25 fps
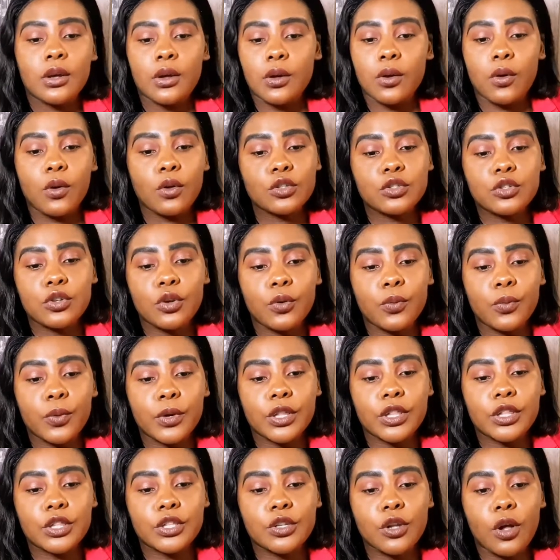also
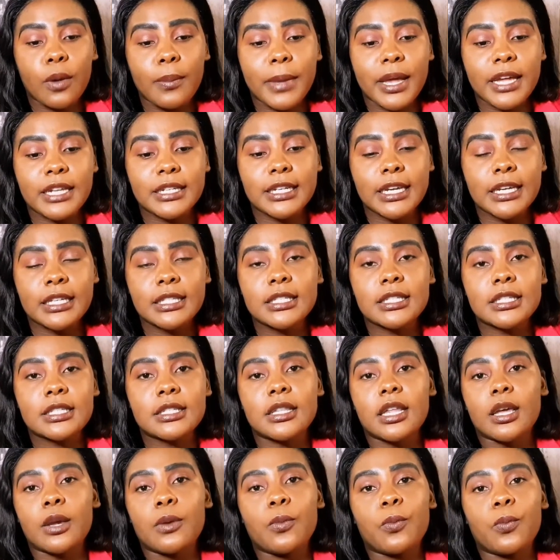with sole mandates,
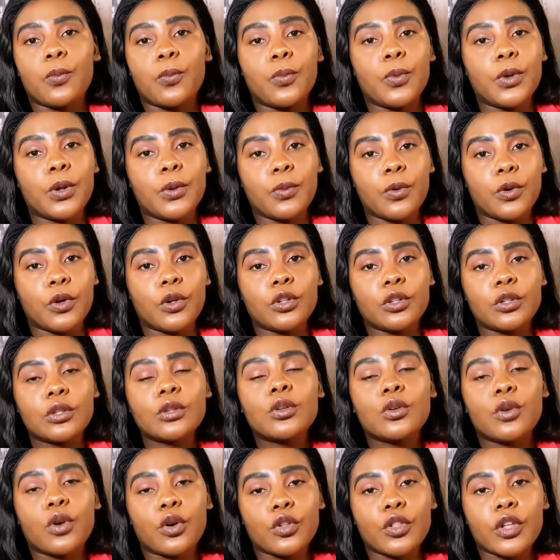we will
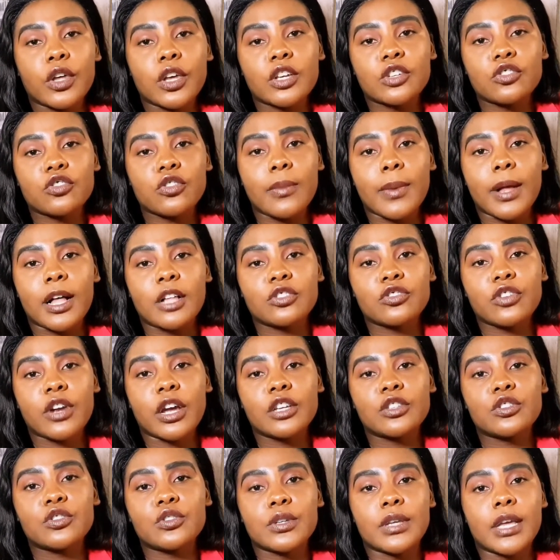go the extra mile trying
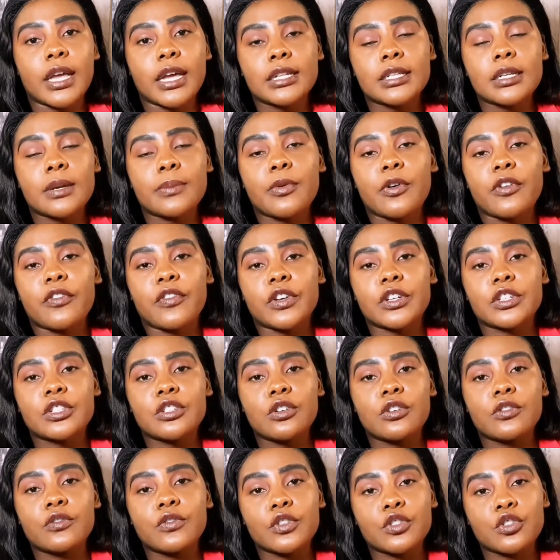to get a
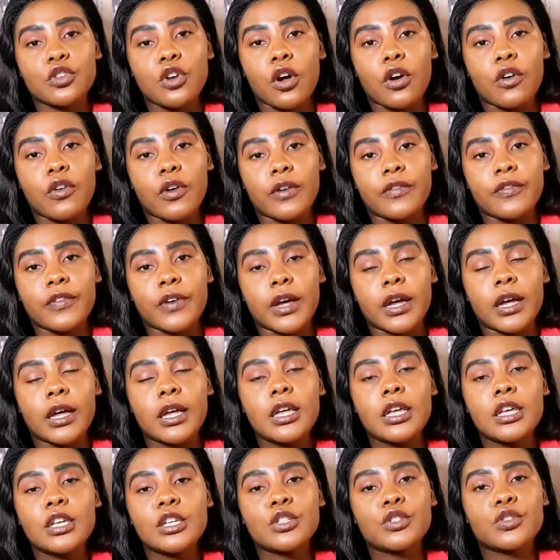professional photographer
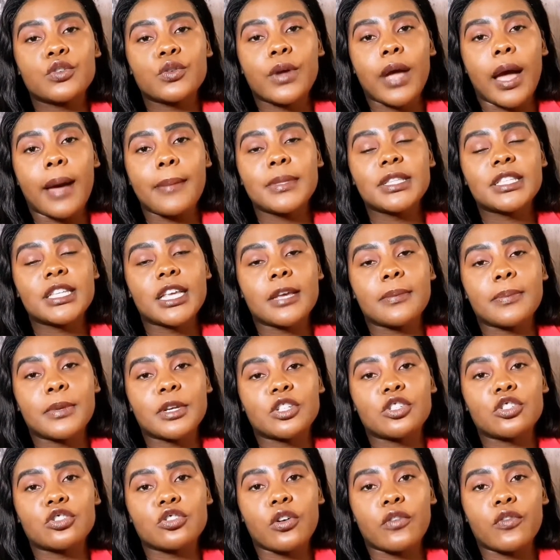to come and take
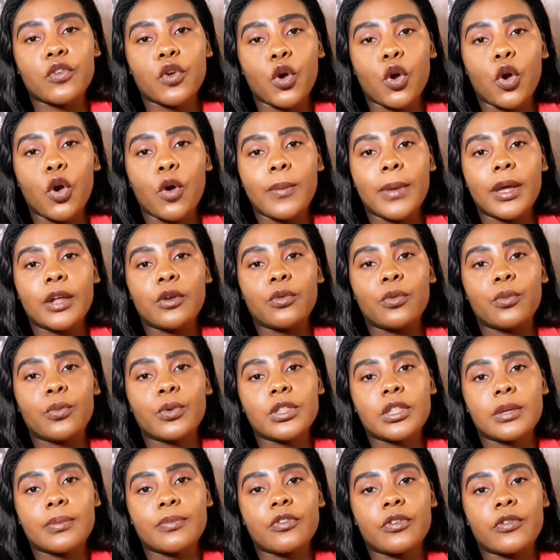pictures of your home. And with
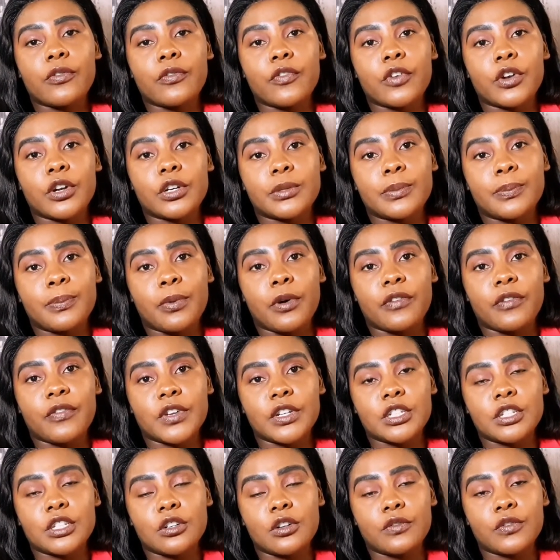a
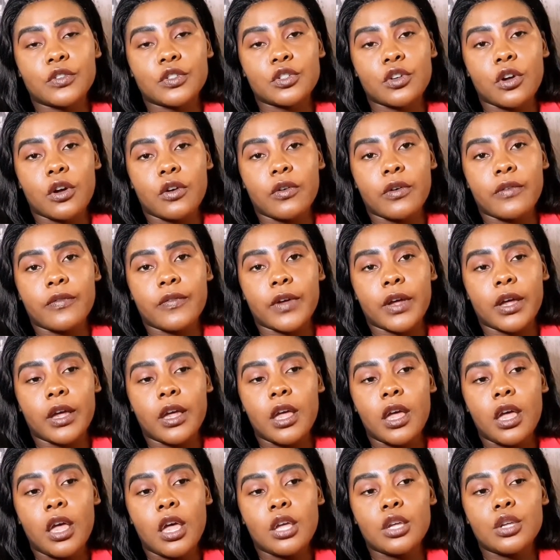professional photographer,
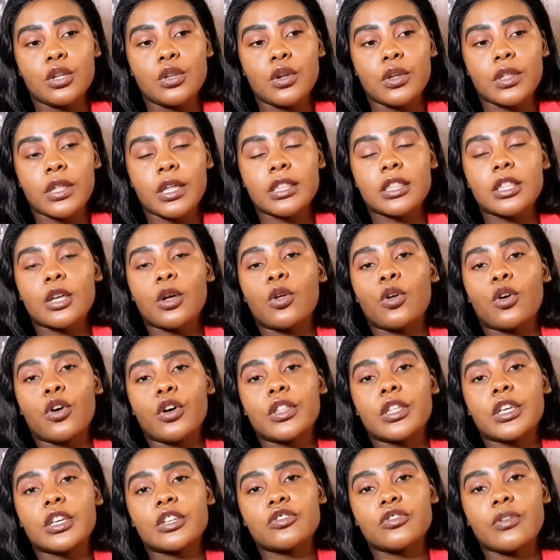you know that they'll go
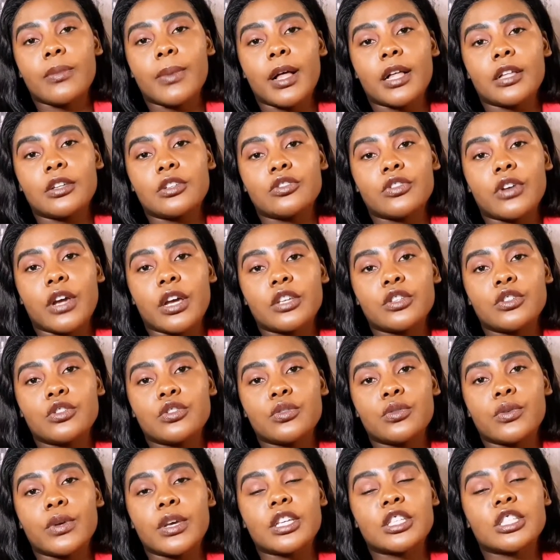the extra mile in trying
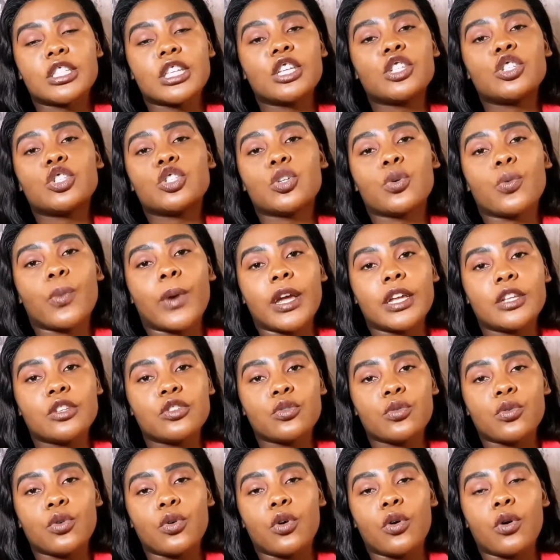to accentuate
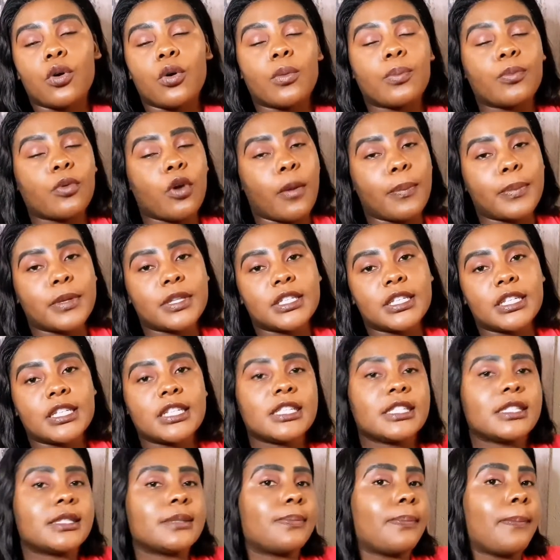your
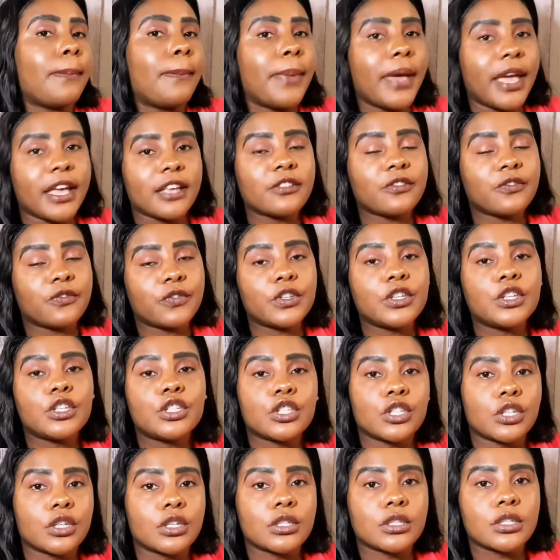property's best
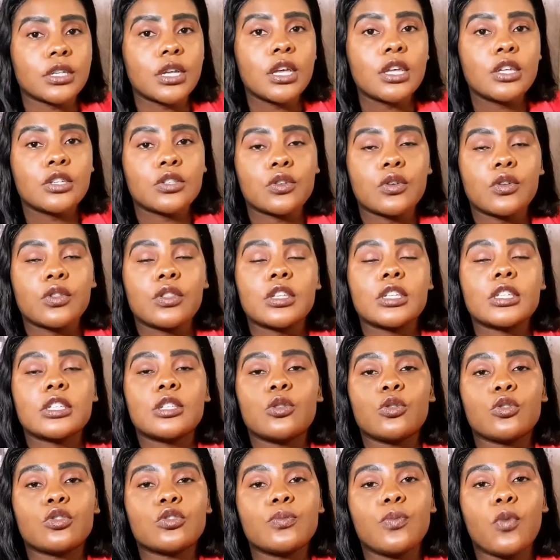features, so this
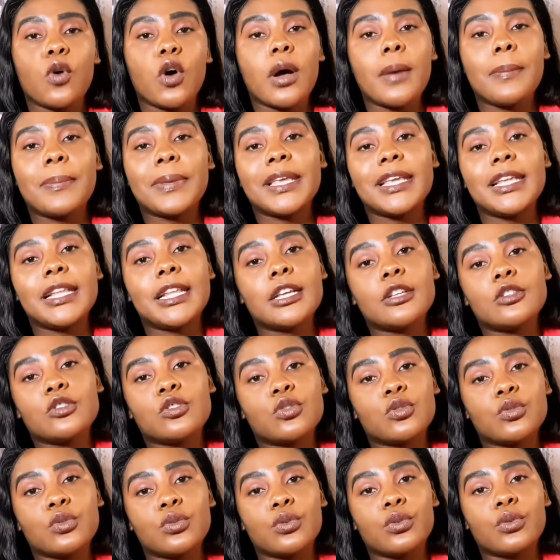looks more appealing
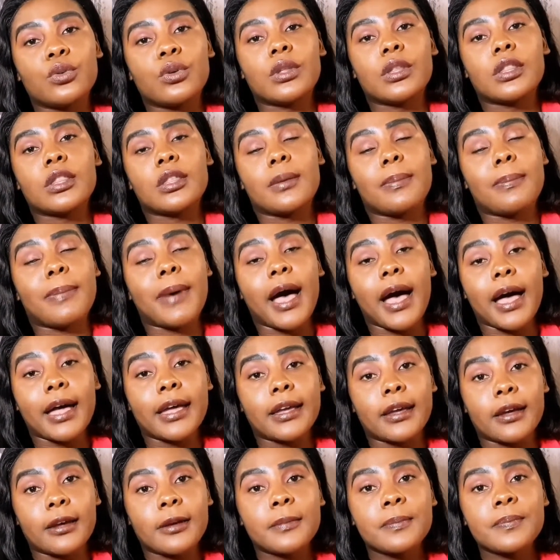to the
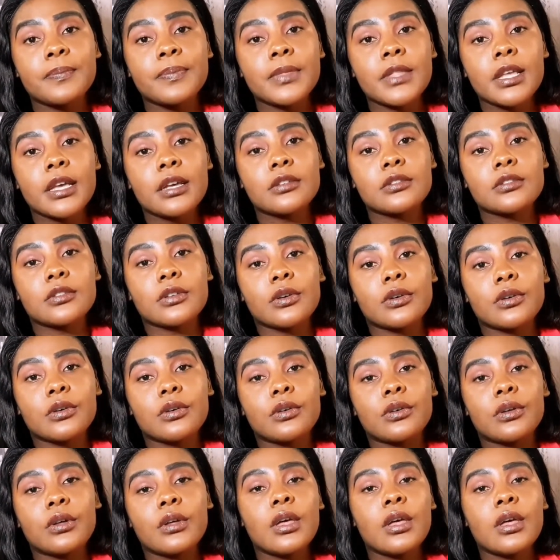buyer. So